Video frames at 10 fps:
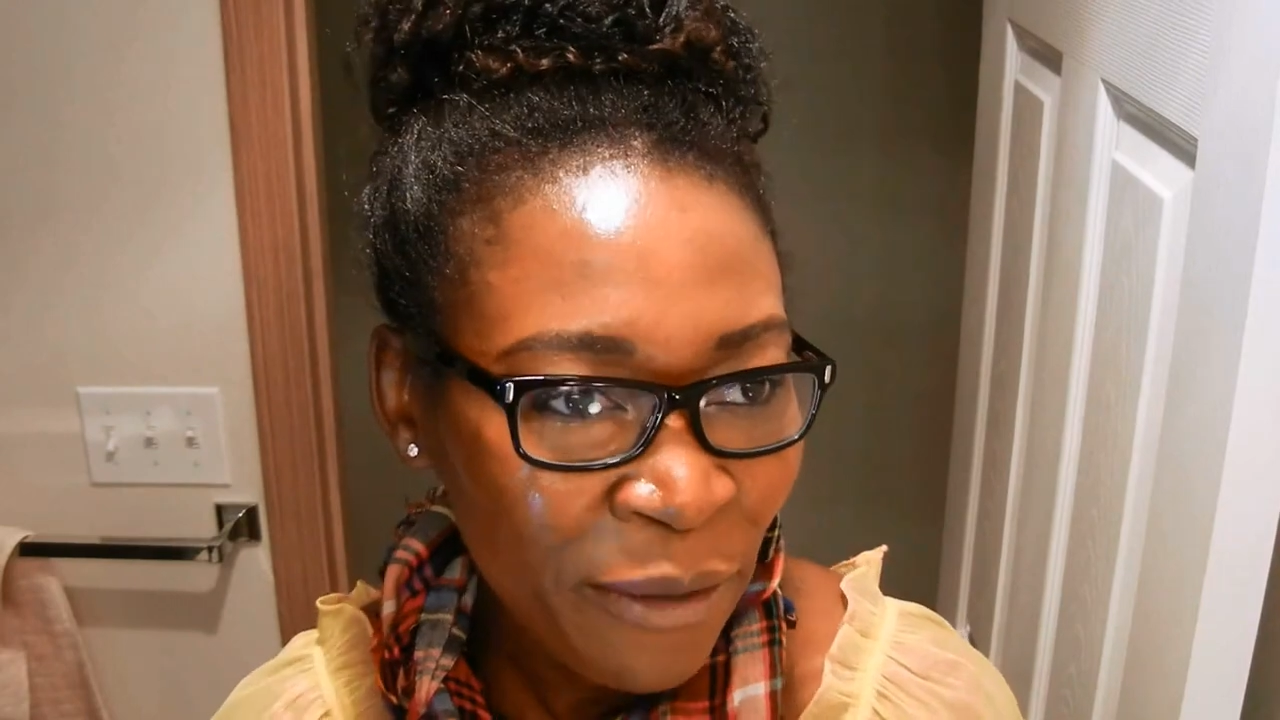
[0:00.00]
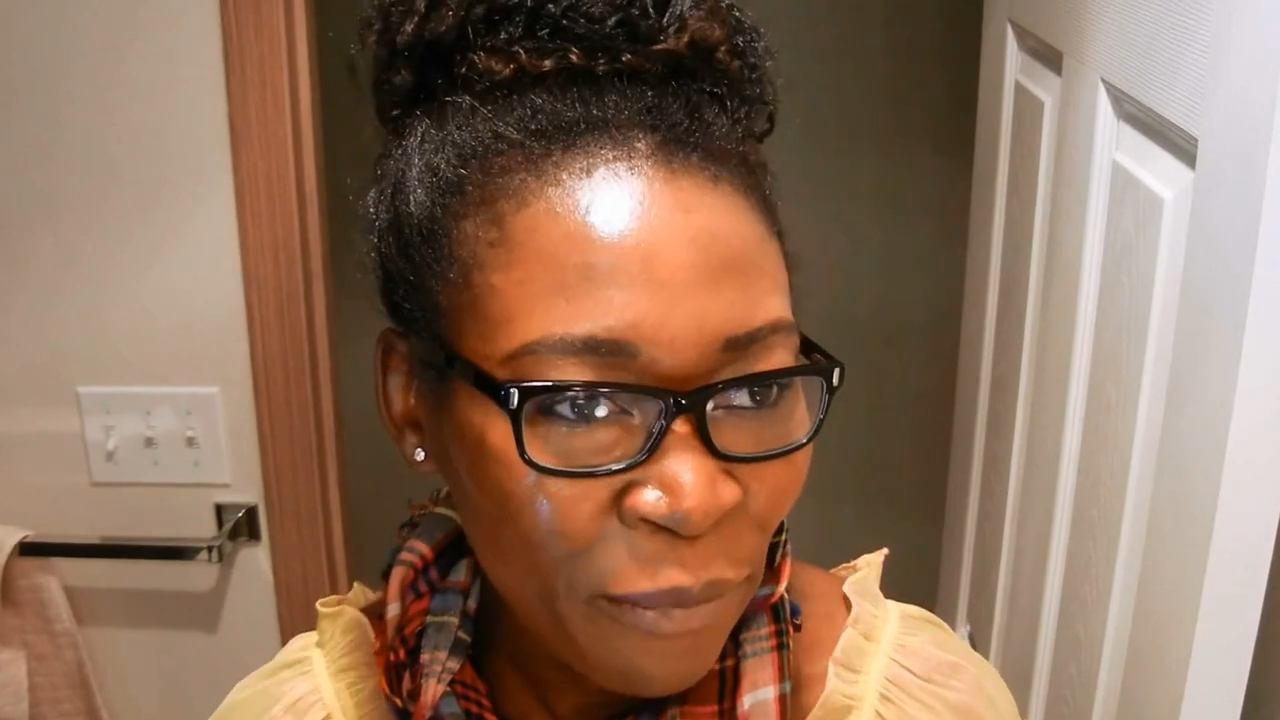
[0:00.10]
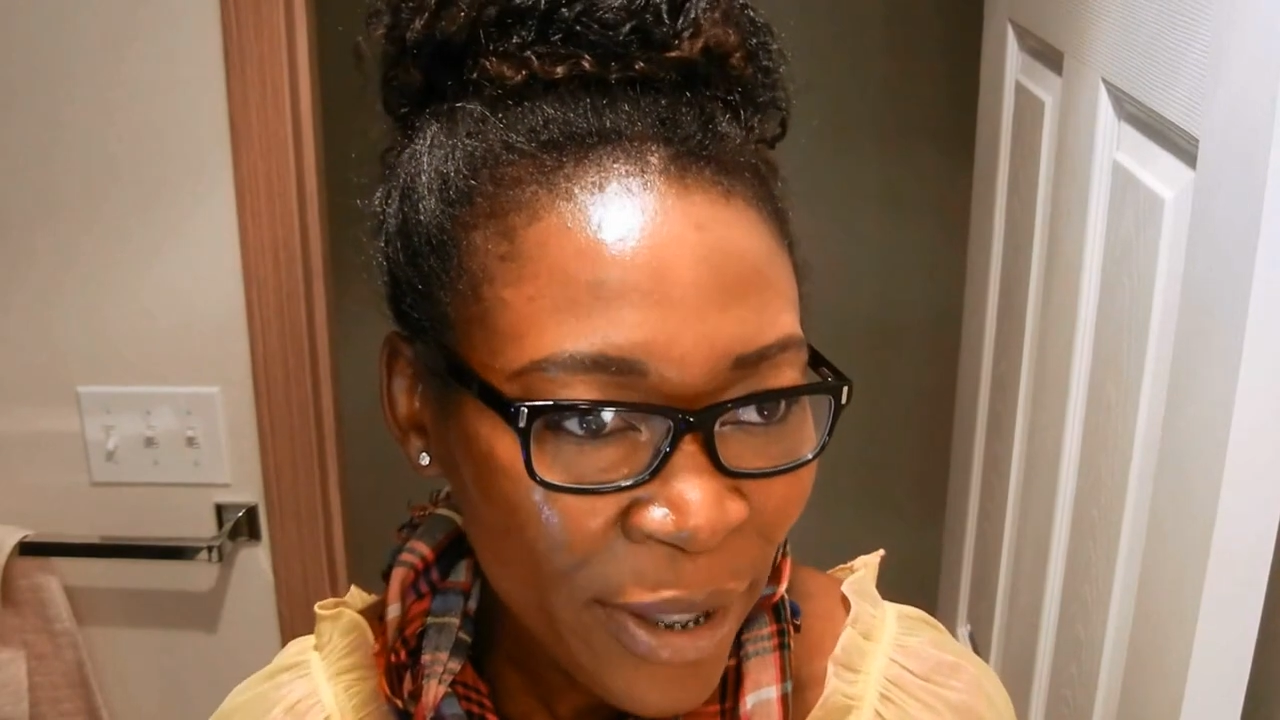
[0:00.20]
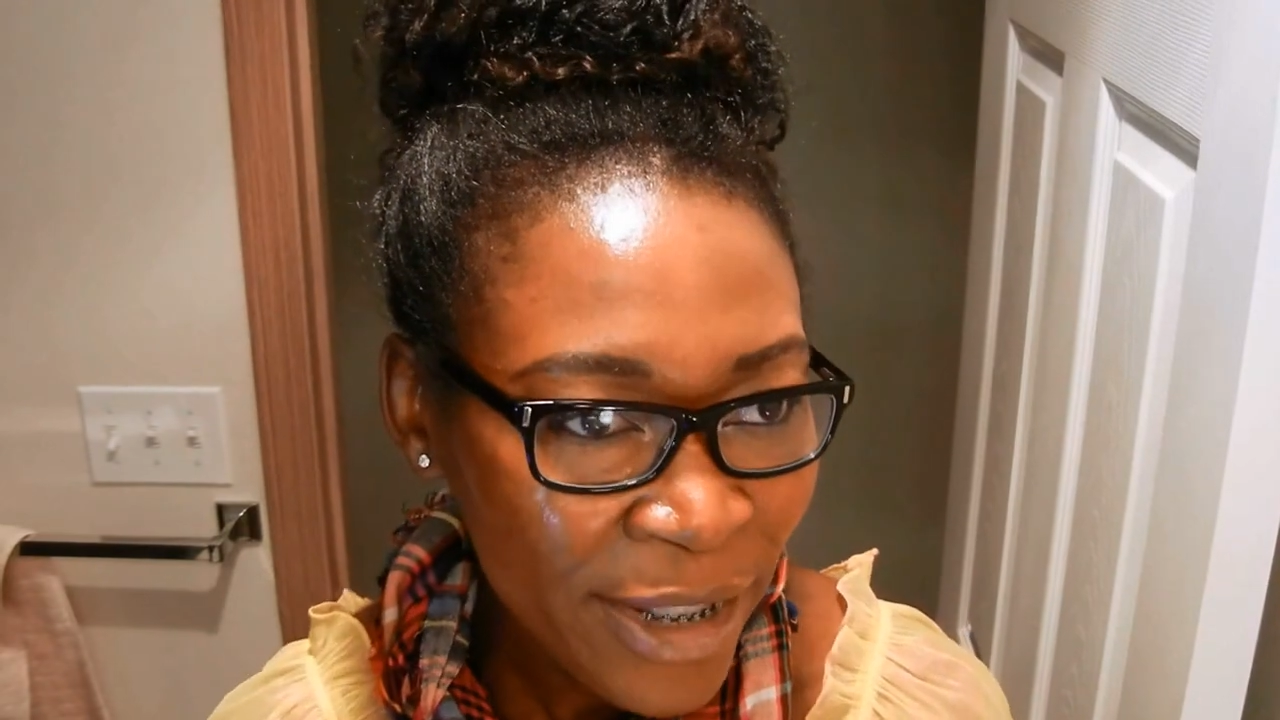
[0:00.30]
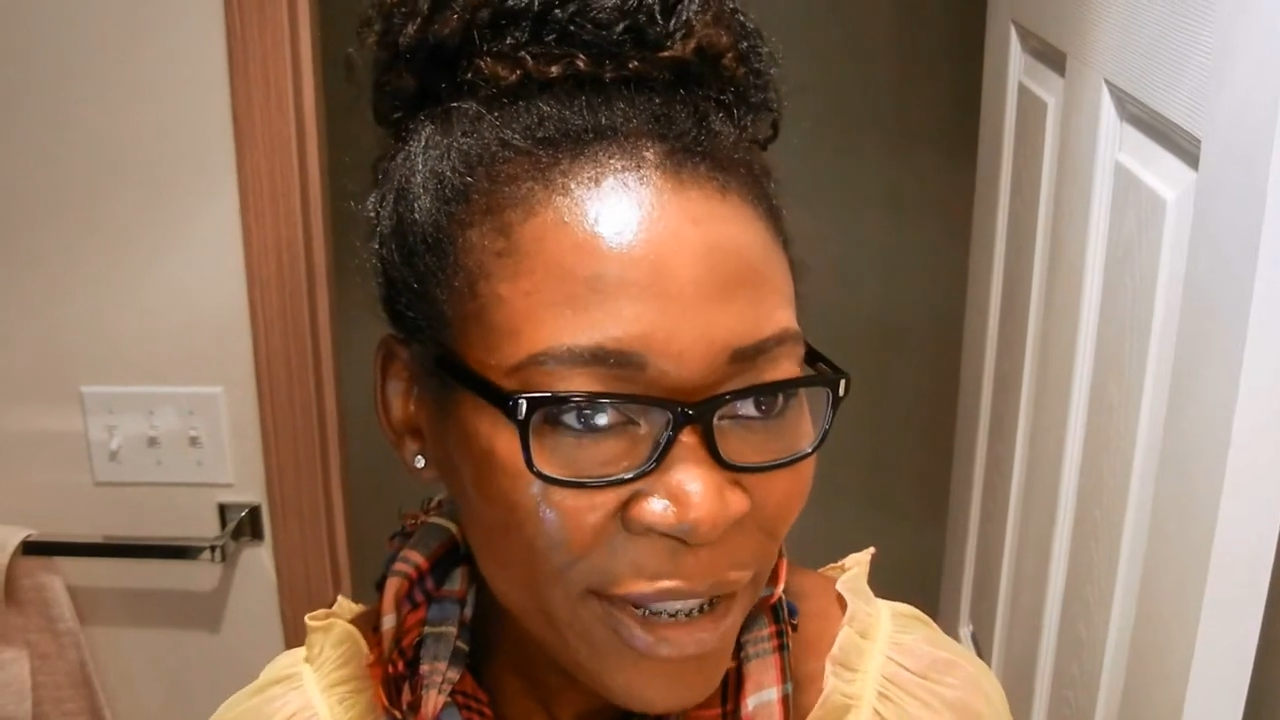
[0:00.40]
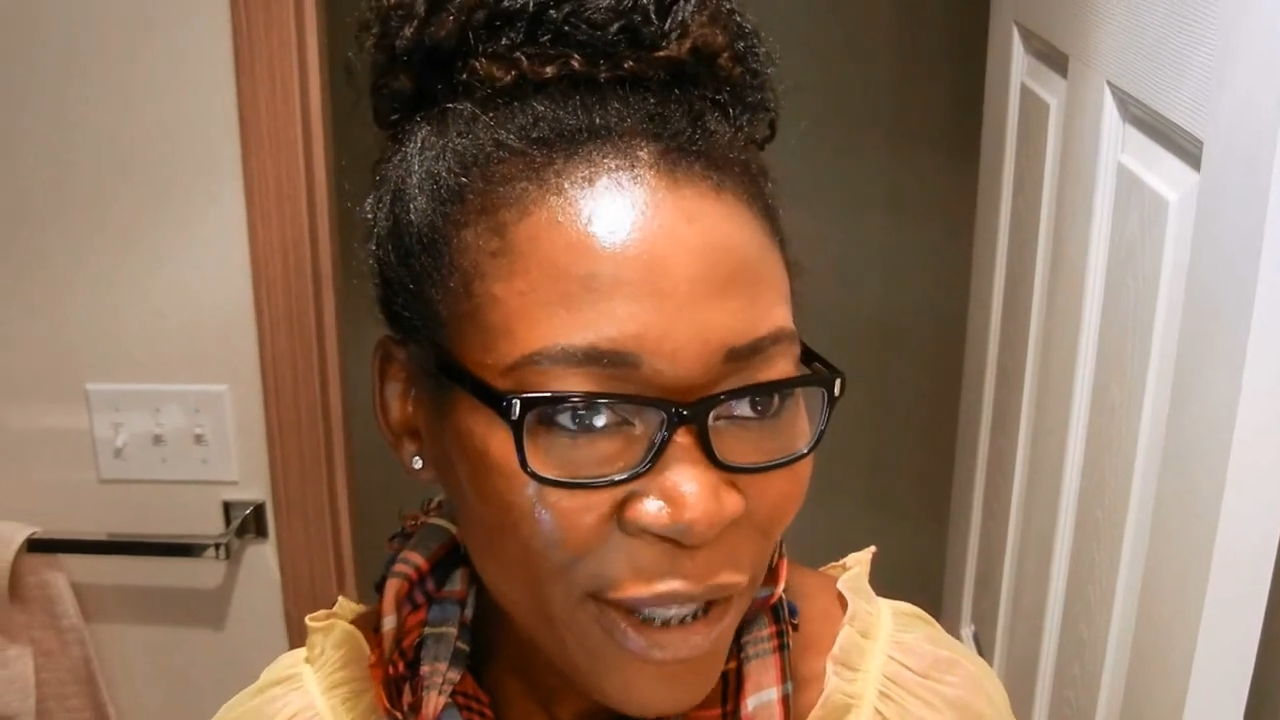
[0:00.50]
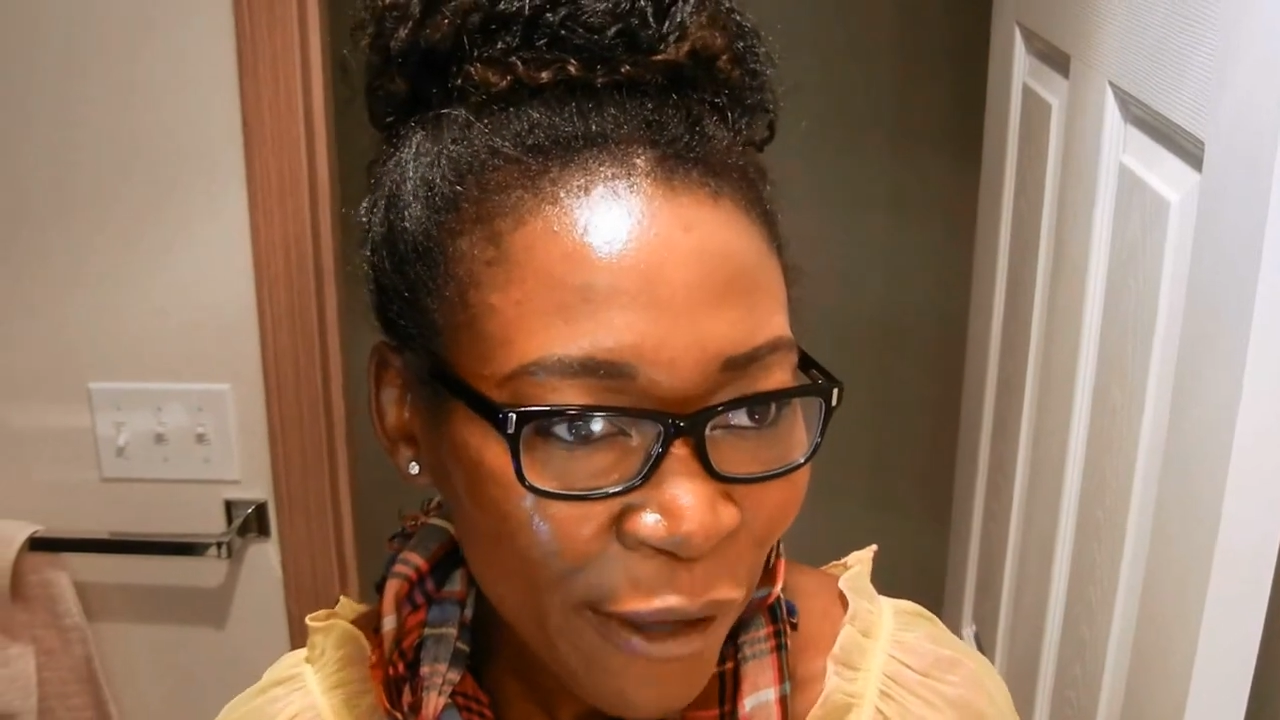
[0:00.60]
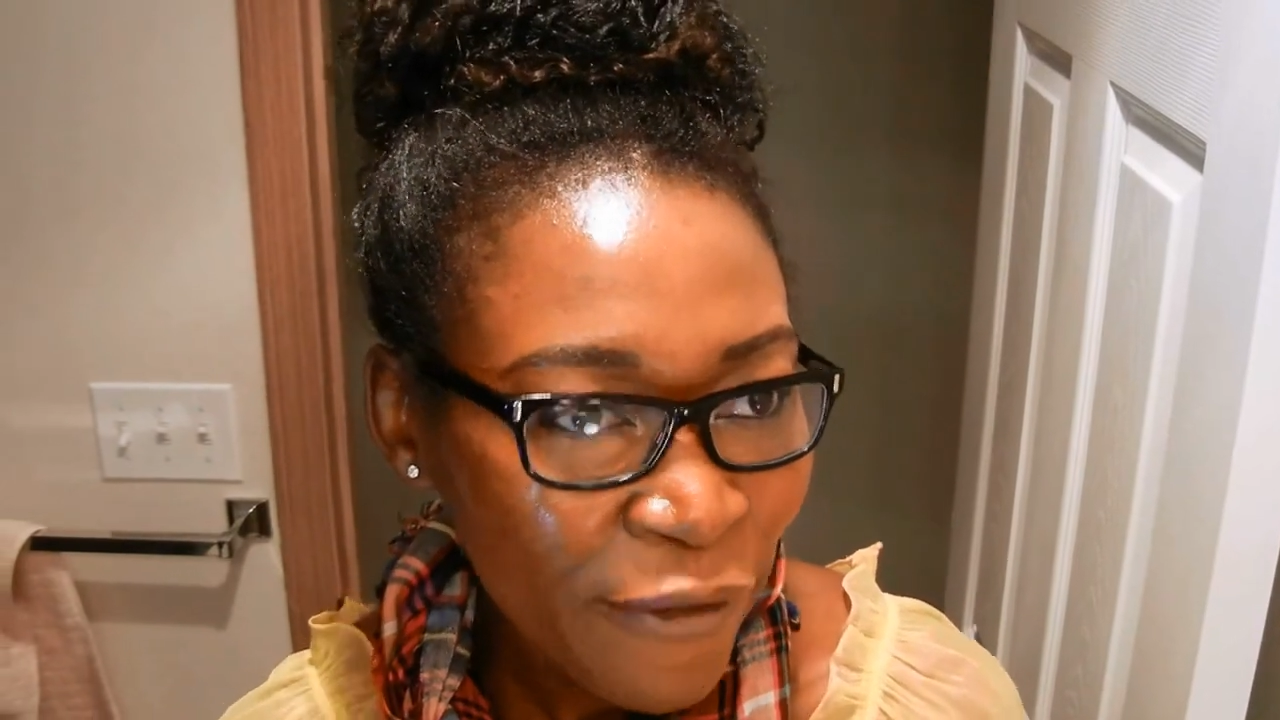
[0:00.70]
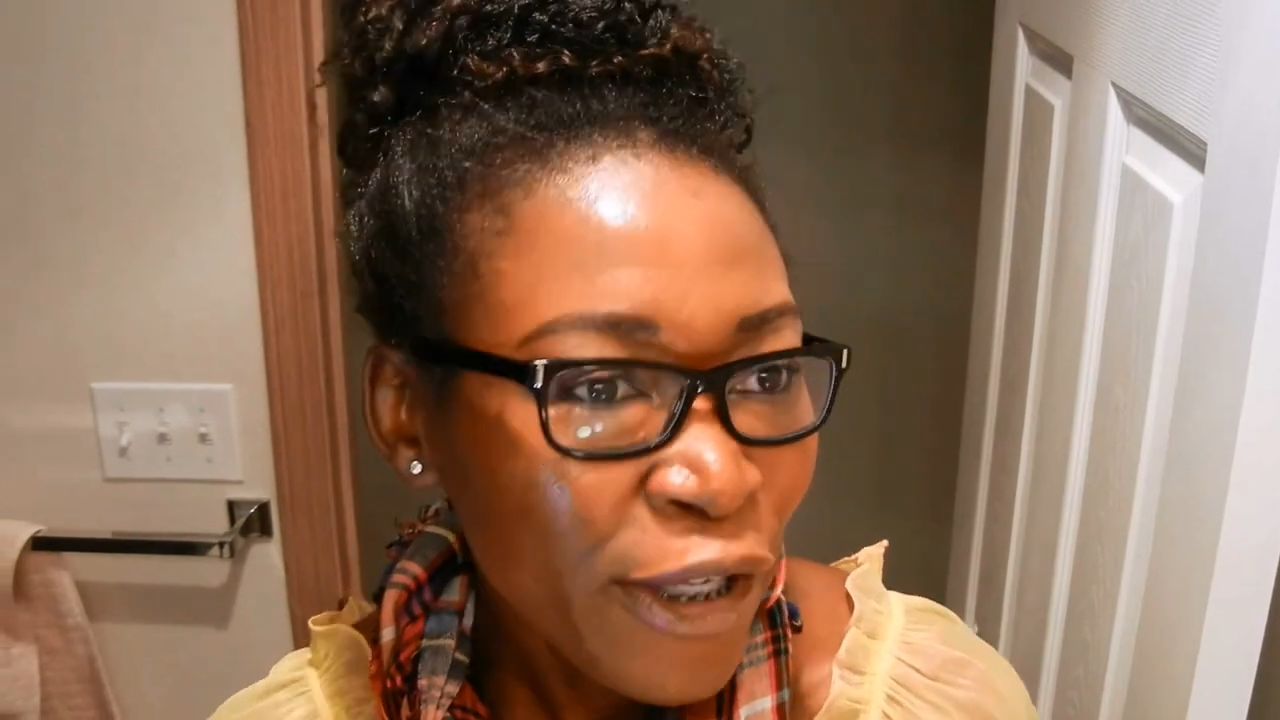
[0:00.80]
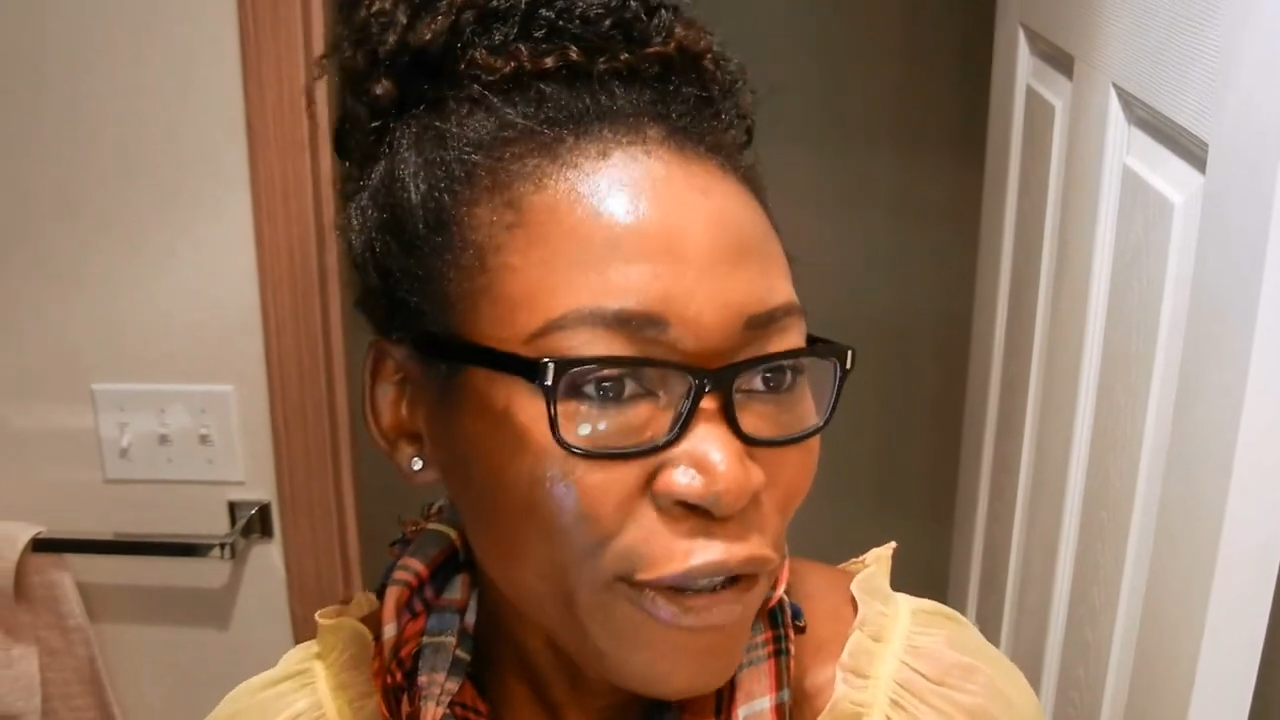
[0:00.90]
your braces
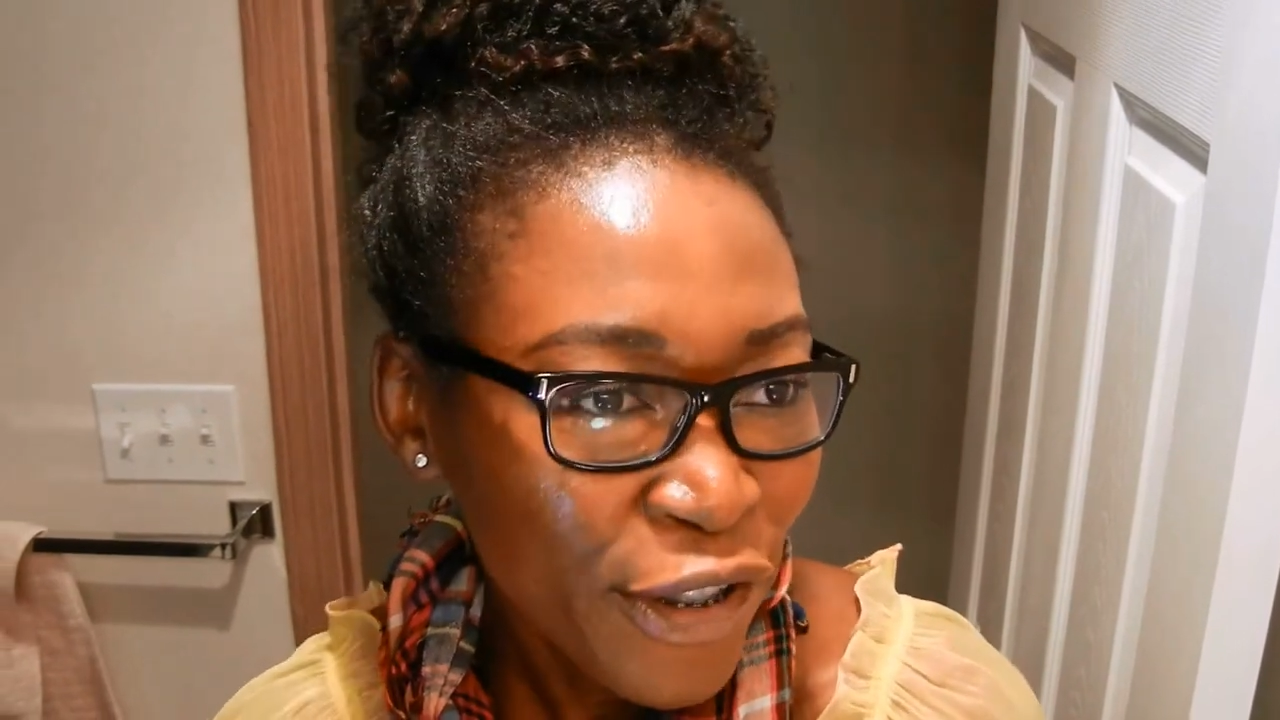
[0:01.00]
off